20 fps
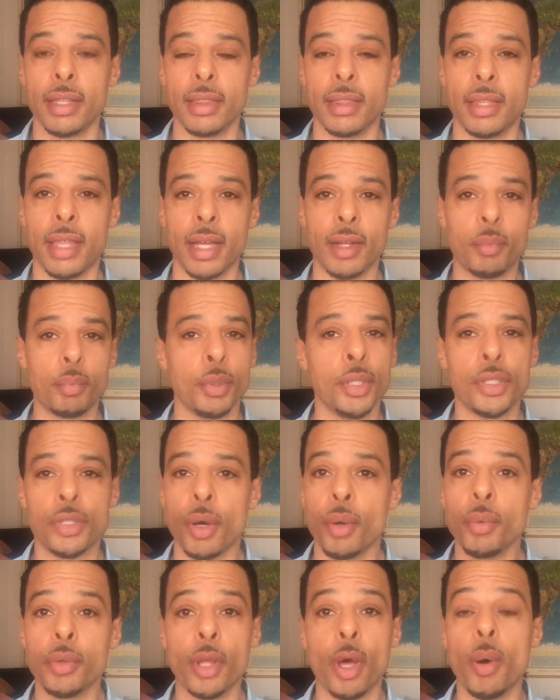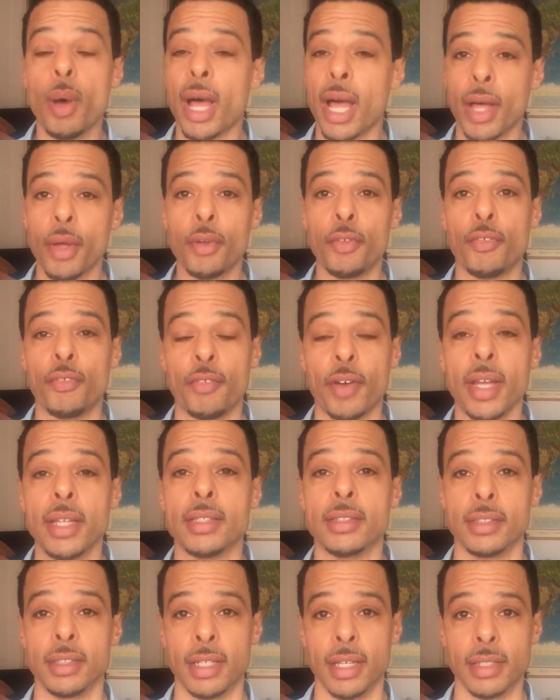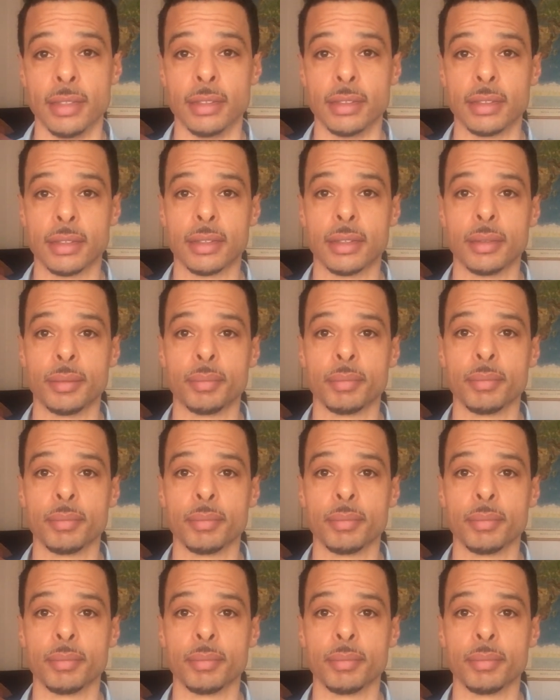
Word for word: that we don't know how to fight against.